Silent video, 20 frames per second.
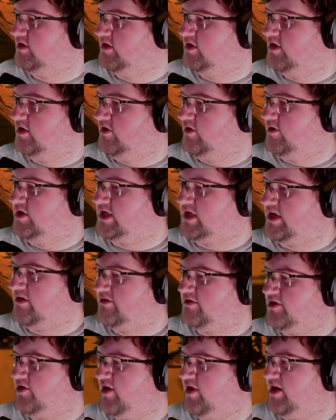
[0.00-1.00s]
Which I don't
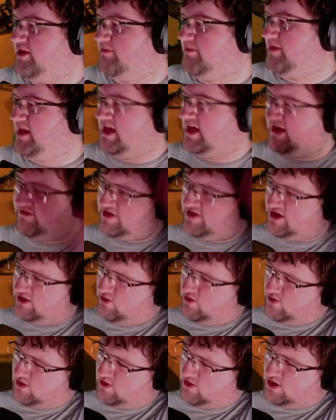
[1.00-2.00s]
know how the beehive's gonna
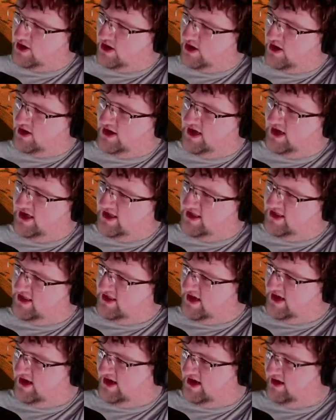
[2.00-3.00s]
work on his
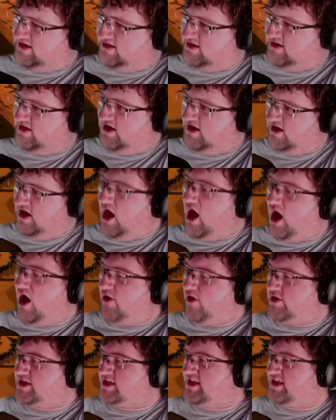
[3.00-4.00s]
side. Oh, it
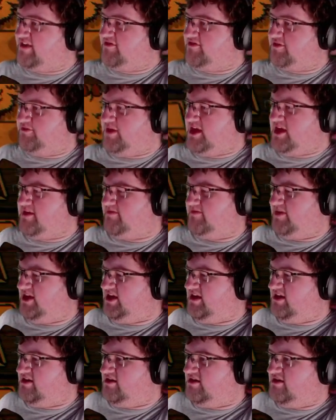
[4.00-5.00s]
just gives me a
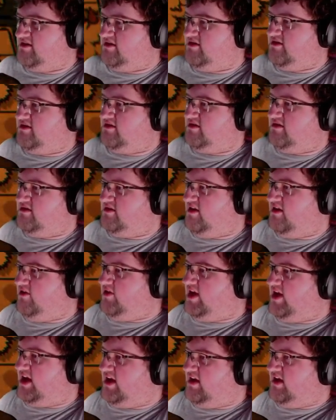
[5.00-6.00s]
bee.
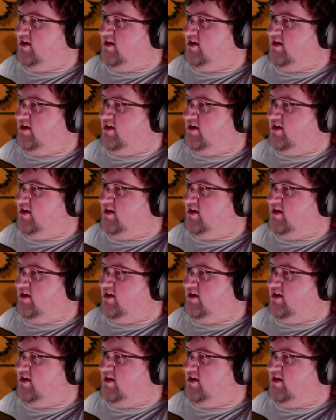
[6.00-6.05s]
Okay.